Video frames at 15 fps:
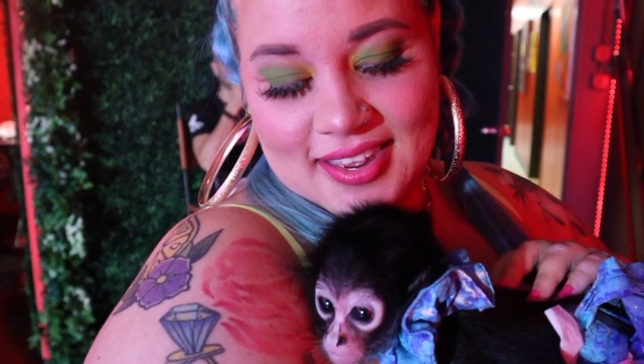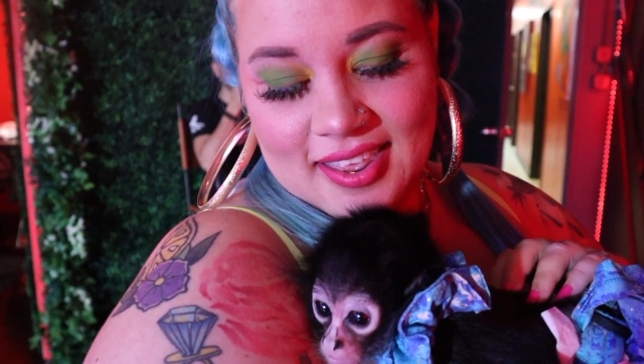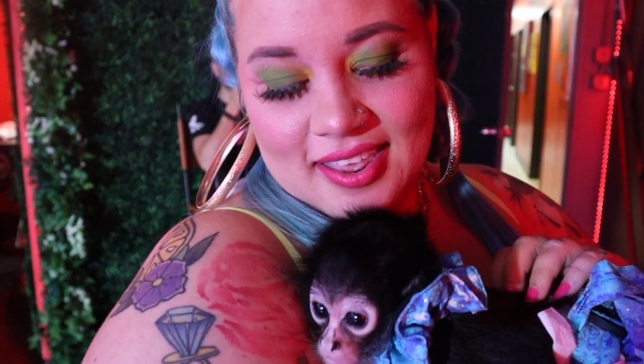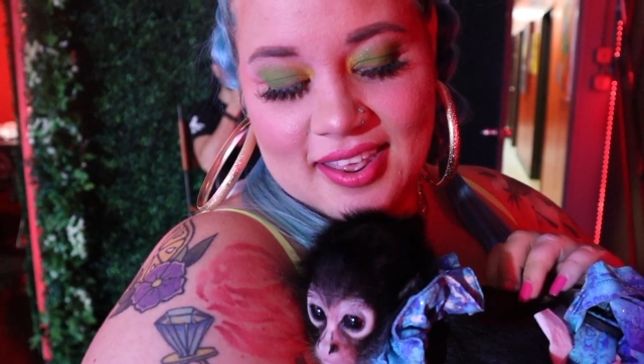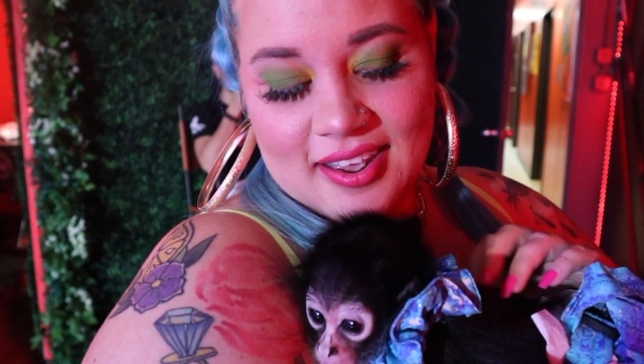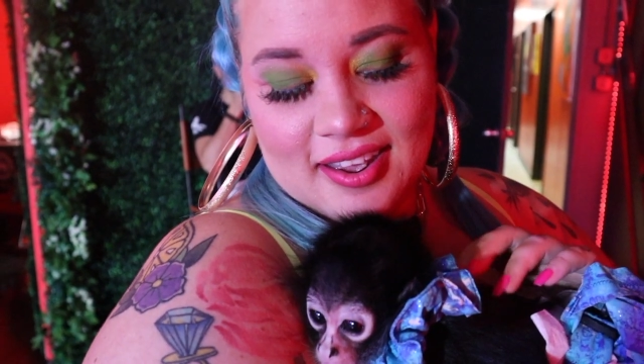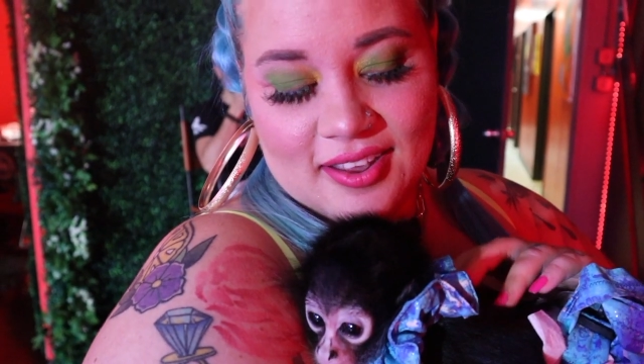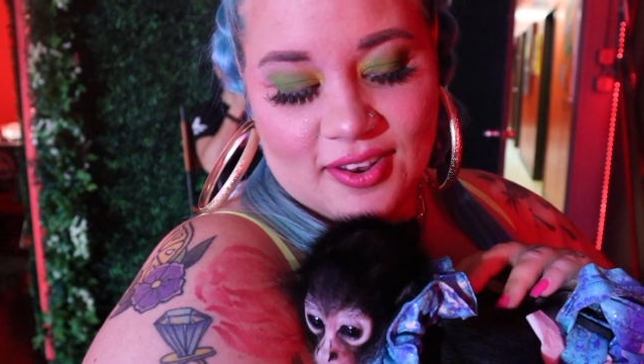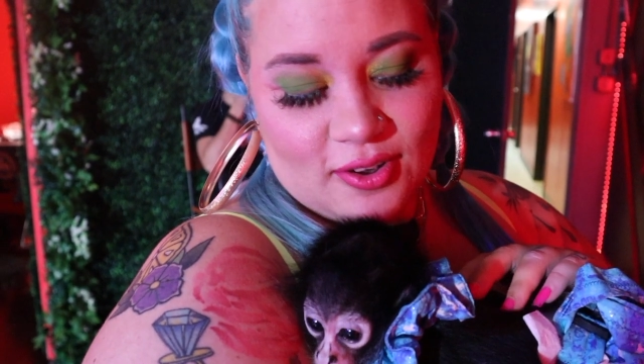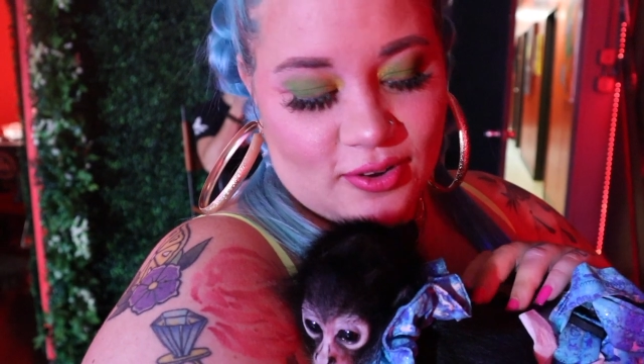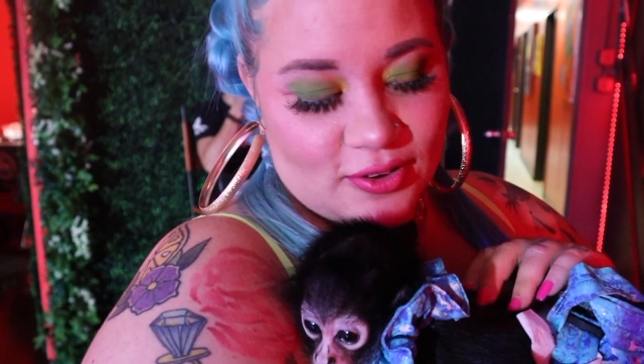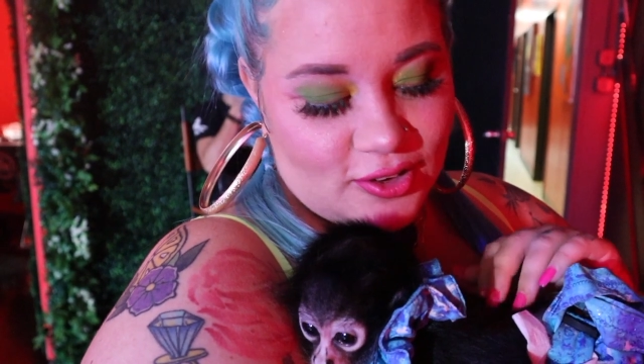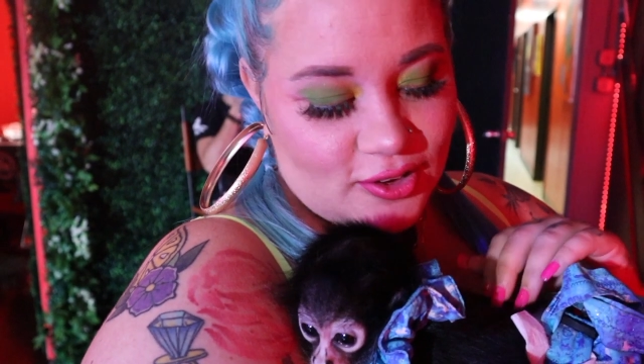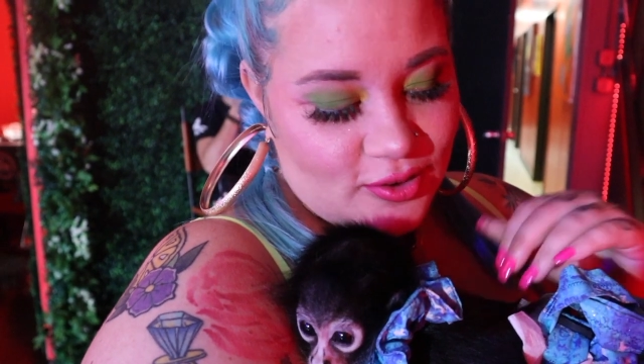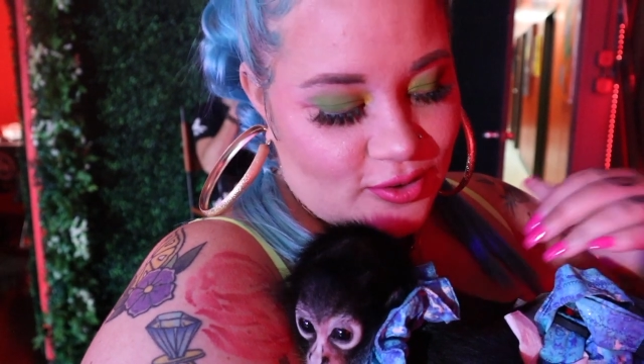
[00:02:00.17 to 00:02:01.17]

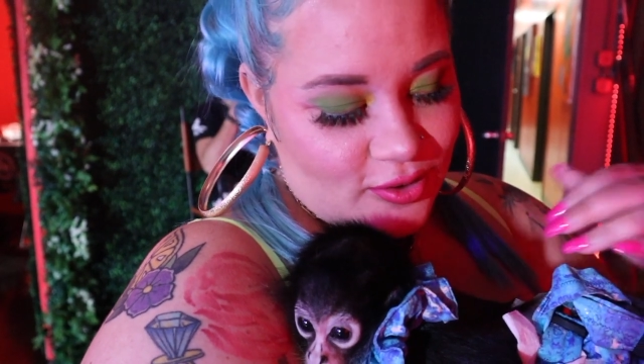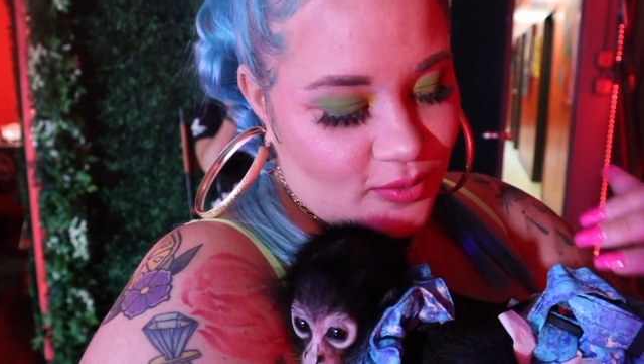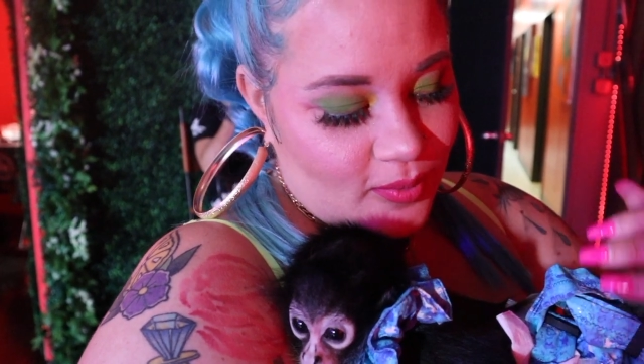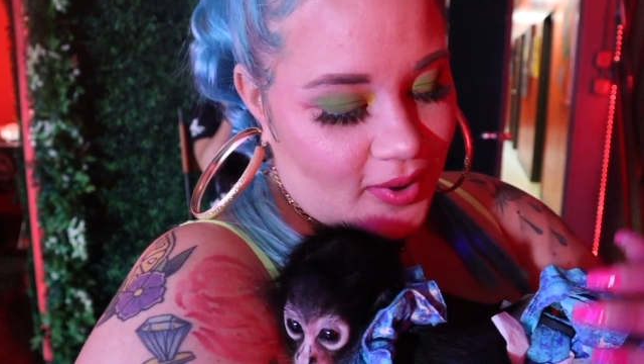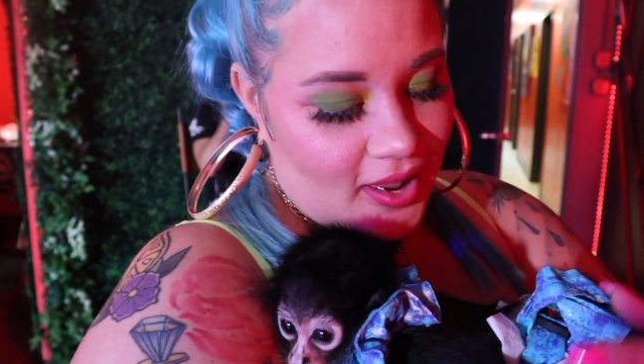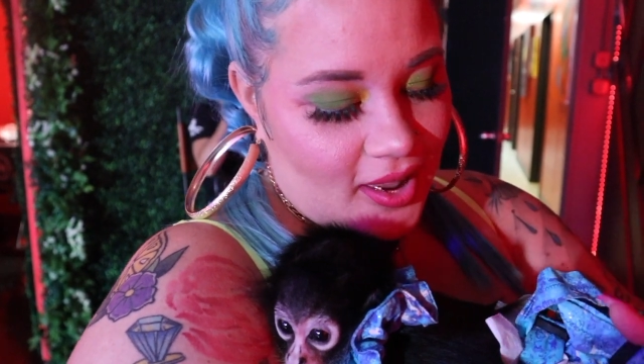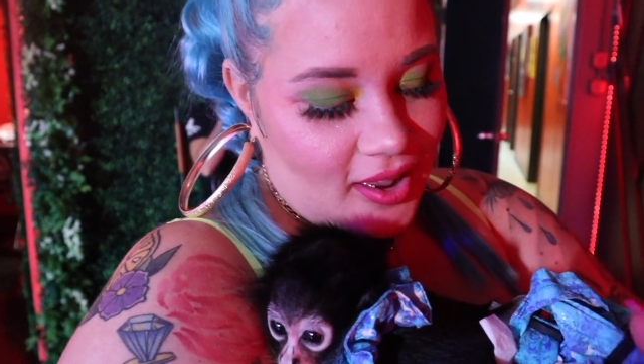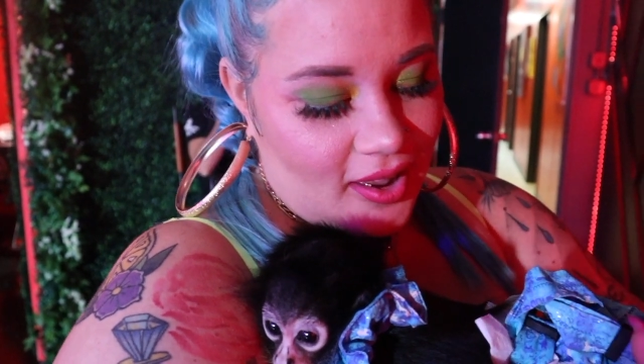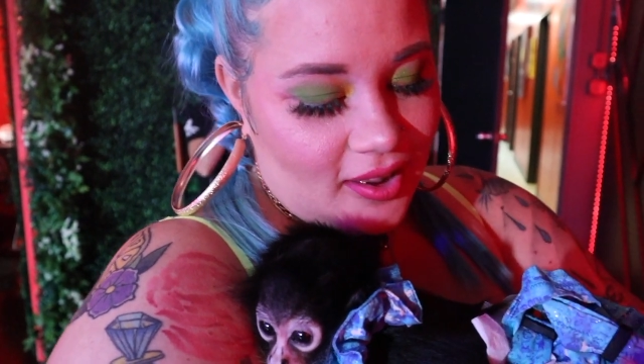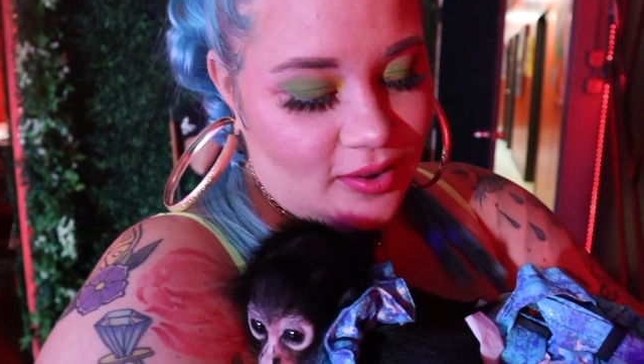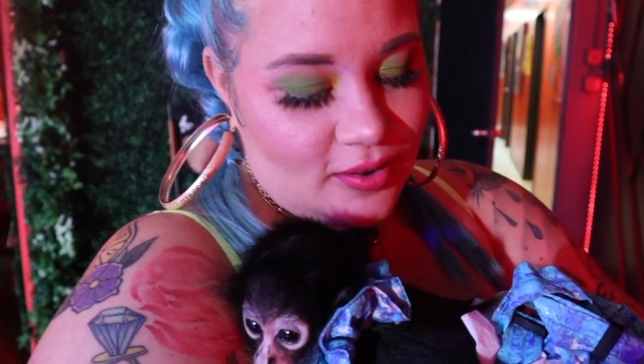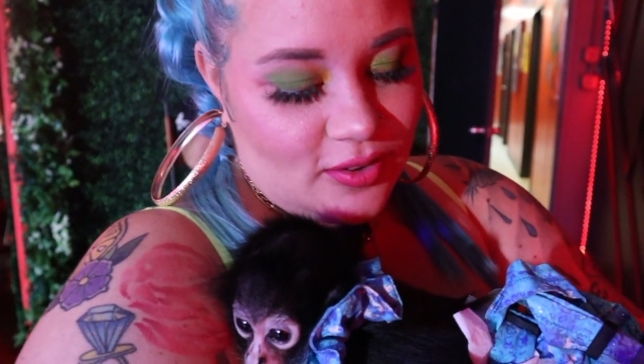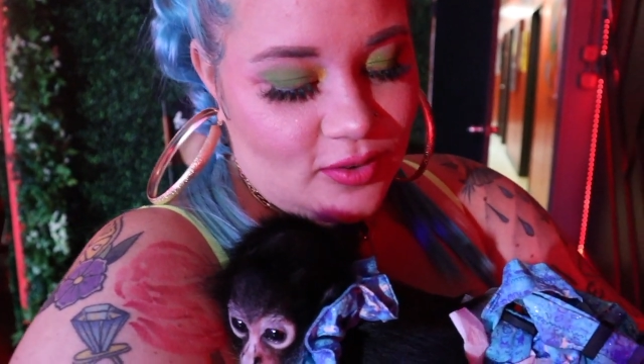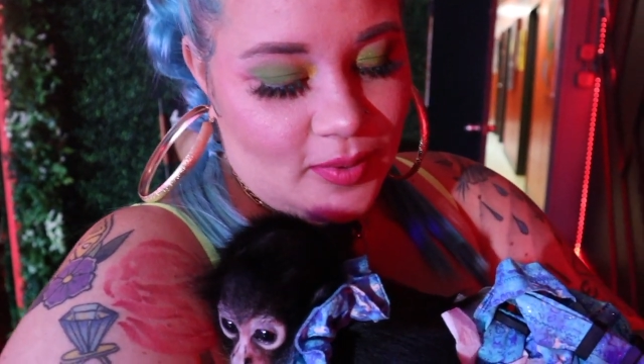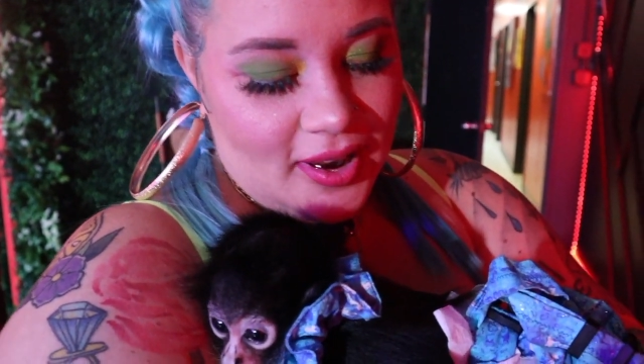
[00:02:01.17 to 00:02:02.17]
Cuddles, you sweet?
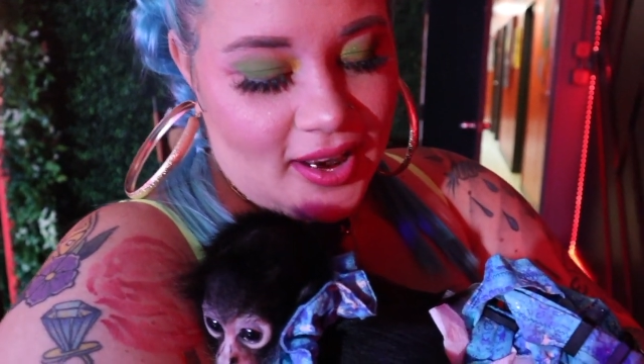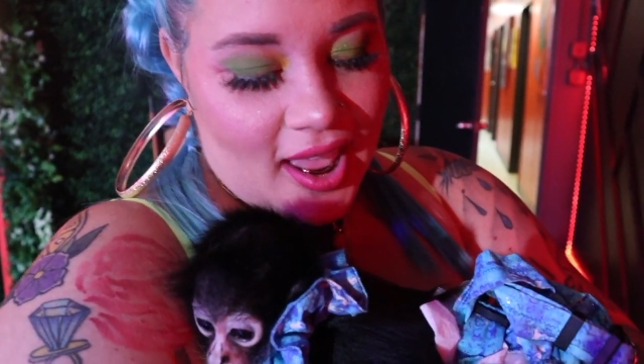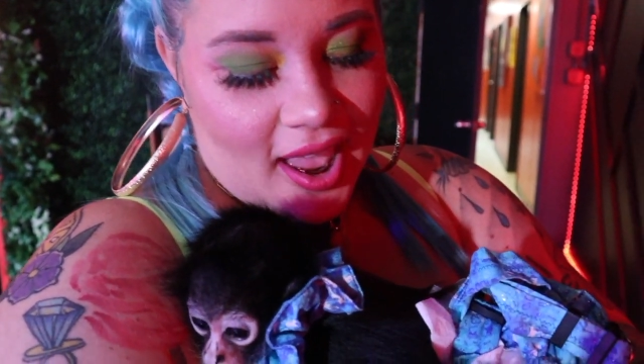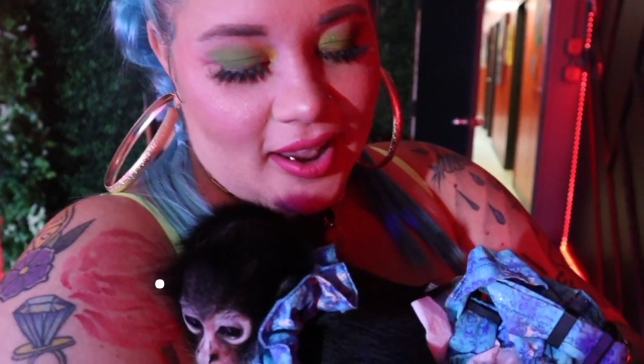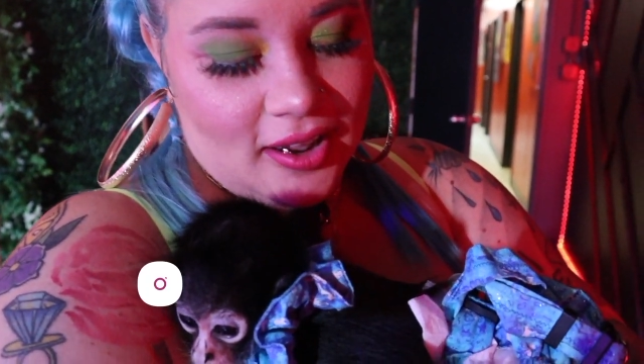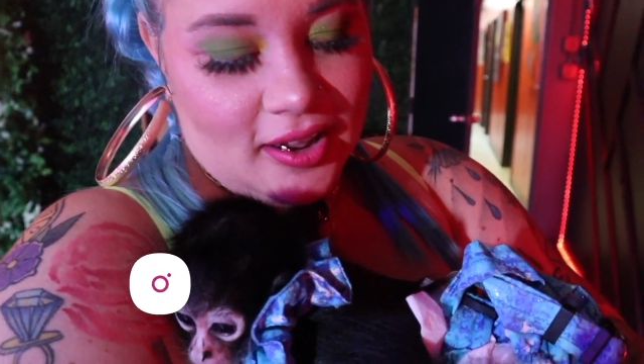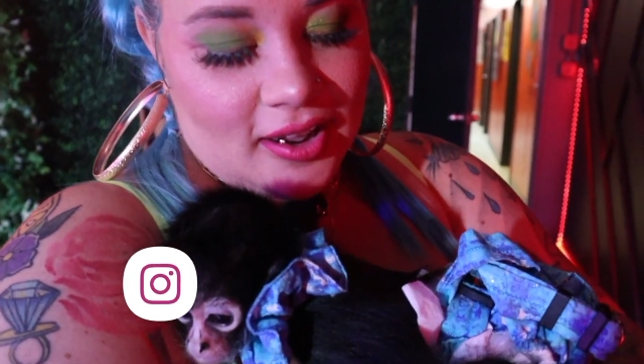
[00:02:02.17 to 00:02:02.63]
You sweet at